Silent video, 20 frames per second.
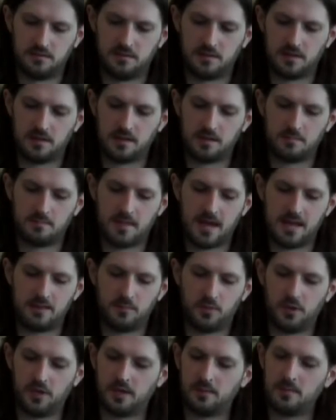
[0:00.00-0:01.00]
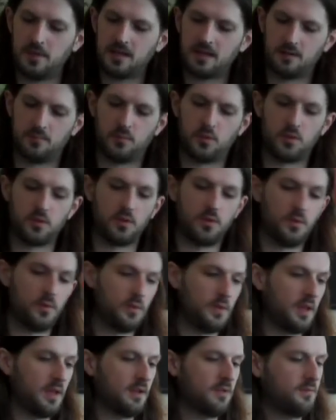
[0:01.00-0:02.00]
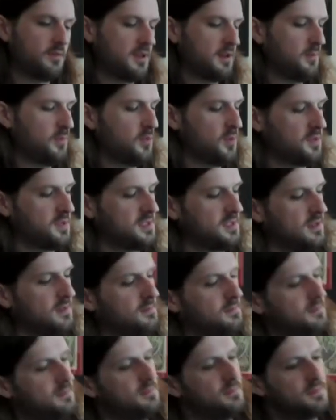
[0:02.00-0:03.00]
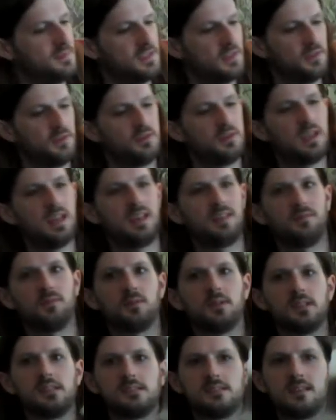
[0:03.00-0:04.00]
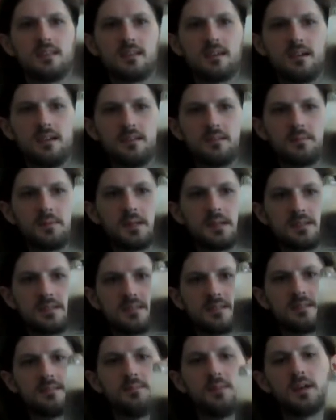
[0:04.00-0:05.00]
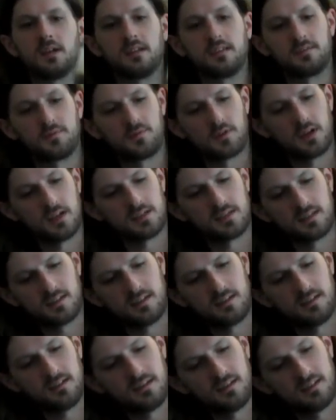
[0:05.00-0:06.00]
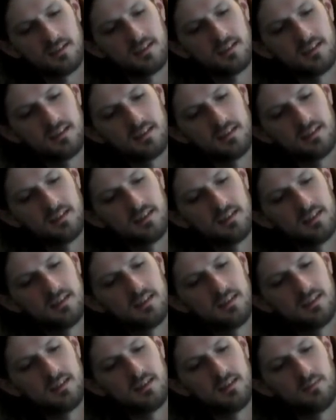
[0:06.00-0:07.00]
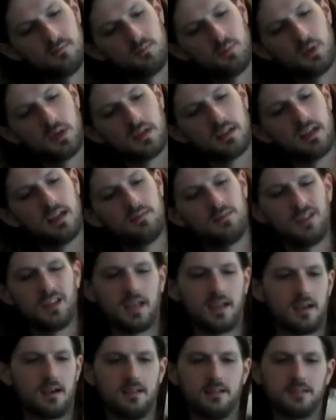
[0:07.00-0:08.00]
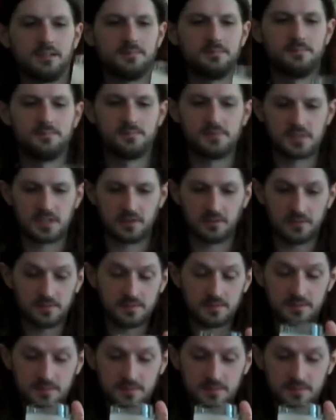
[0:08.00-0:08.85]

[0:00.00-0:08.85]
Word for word: Nothing mind-blowing. We're not going to pour the whole thing. We're going to pour some. So you can't even really see the color because the mug is frosted. But kind of a light color, so.